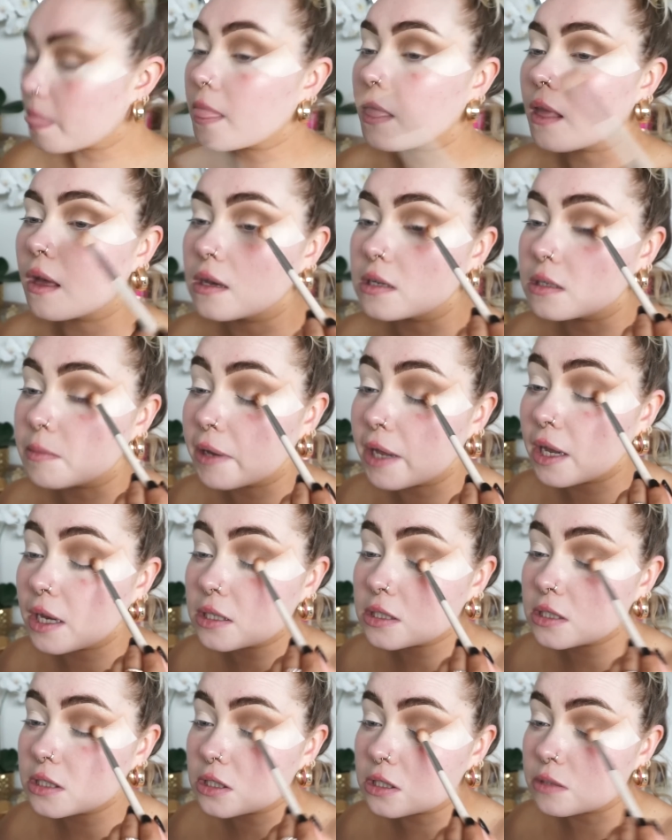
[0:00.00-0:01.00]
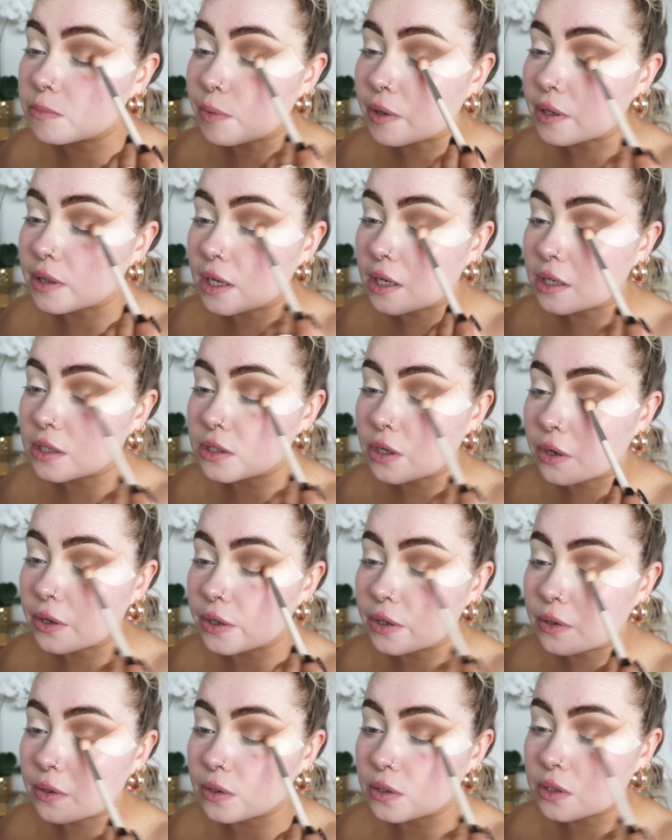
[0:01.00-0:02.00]
And I might actually just bring that down
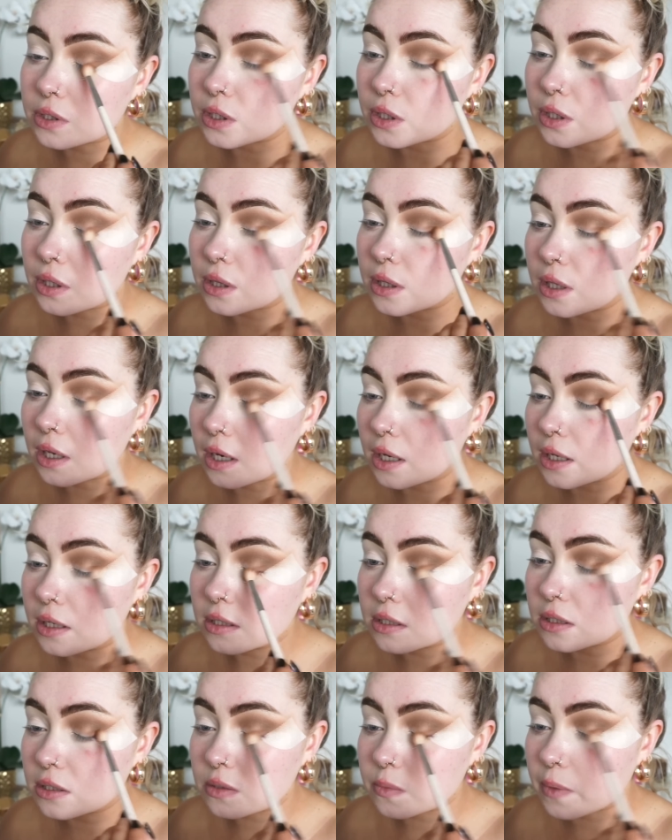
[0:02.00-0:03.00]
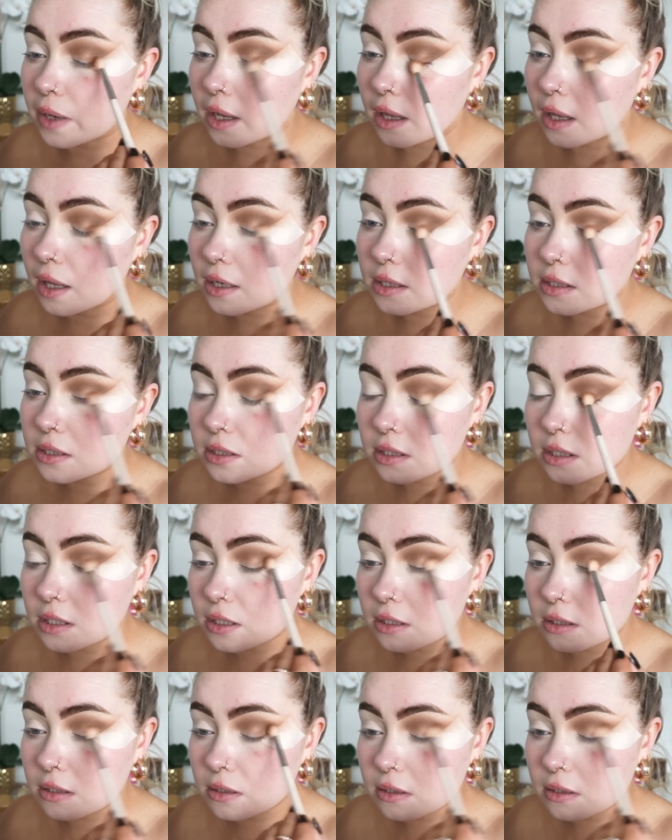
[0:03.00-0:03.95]
onto the lid as well, actually.